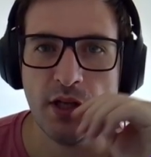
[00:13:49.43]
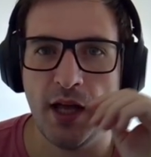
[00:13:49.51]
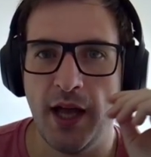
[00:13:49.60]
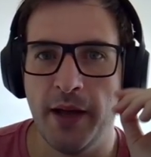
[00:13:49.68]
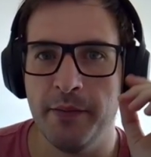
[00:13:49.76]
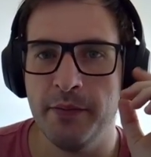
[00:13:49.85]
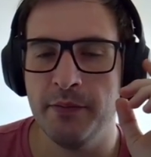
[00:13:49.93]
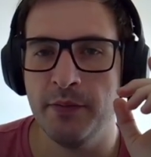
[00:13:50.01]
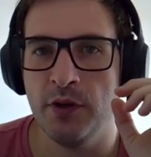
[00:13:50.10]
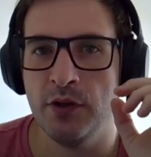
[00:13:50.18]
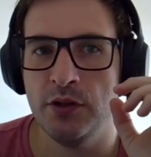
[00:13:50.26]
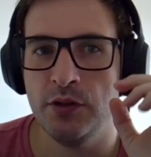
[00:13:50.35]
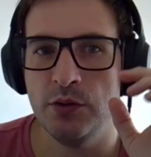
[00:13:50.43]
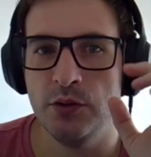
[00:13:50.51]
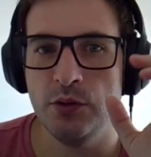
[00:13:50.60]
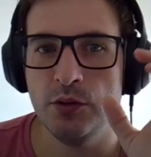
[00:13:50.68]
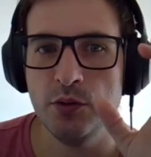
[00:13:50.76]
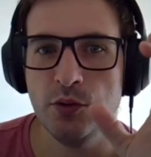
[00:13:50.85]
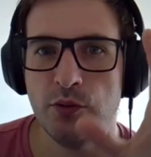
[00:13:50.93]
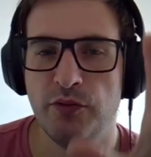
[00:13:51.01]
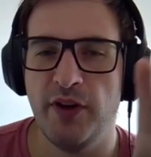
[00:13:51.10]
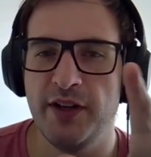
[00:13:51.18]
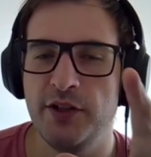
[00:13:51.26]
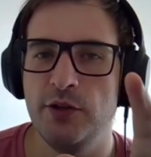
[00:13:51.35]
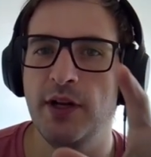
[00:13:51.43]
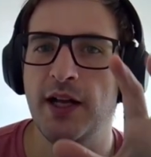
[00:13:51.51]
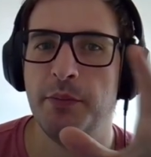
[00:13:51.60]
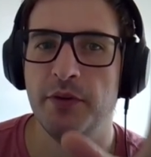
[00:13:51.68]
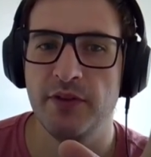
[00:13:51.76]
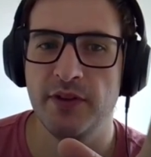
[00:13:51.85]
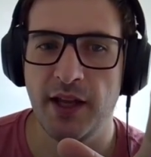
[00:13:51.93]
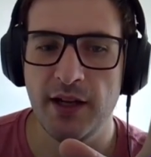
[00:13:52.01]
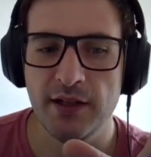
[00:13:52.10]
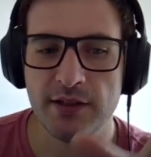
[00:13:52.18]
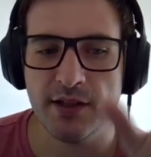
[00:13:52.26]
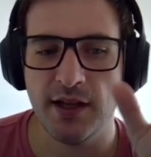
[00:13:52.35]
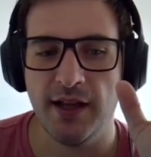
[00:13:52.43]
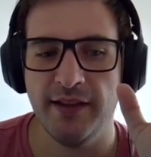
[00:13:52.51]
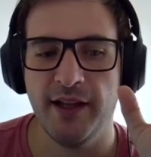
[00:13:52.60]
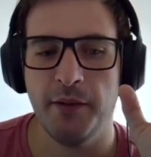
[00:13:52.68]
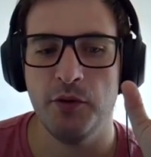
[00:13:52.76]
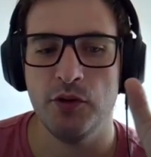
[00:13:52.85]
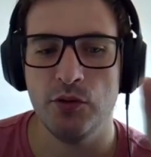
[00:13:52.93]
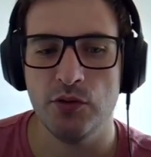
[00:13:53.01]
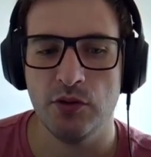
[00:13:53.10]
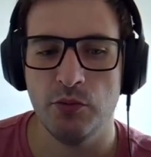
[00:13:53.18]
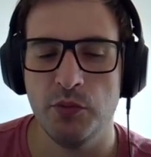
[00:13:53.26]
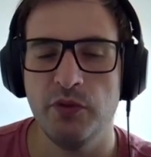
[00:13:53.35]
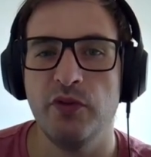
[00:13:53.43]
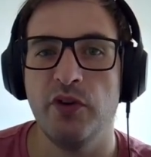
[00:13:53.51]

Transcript: I'm going to fine tune a couple of details and then I'm going to submit for